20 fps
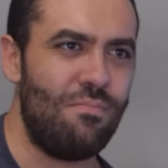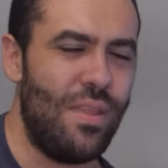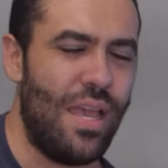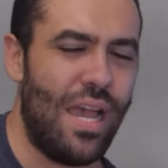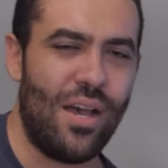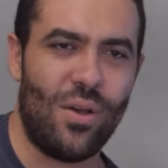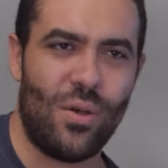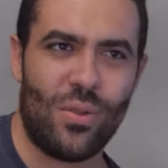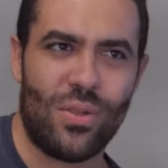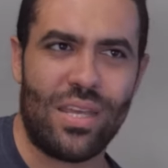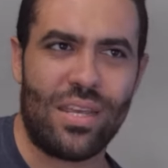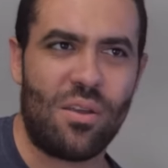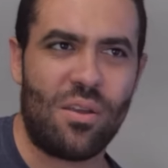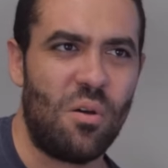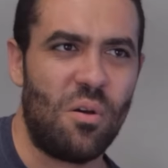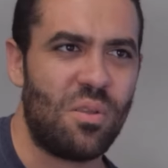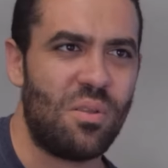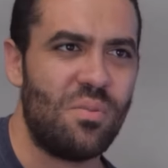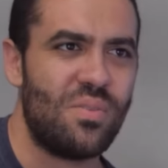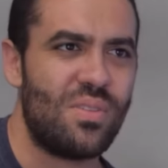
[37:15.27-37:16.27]
hell they
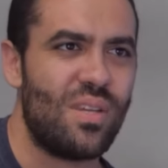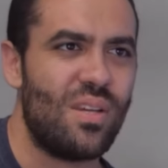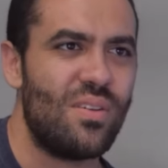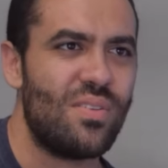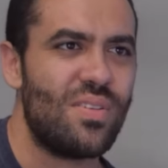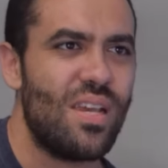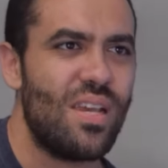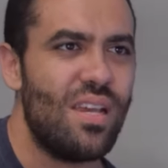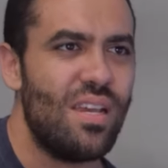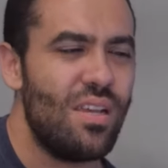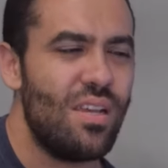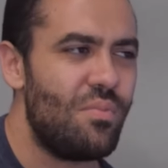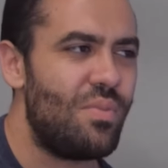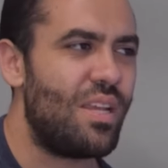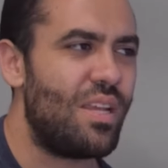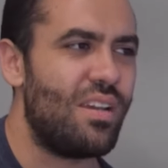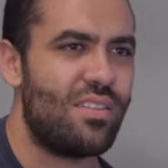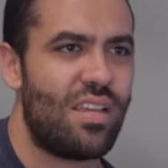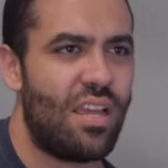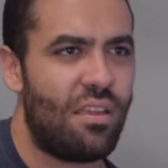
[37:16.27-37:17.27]
call themselves
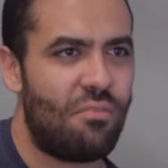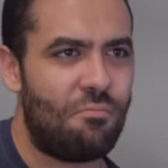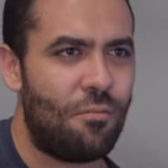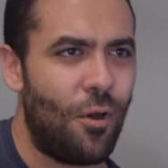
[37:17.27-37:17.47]
because I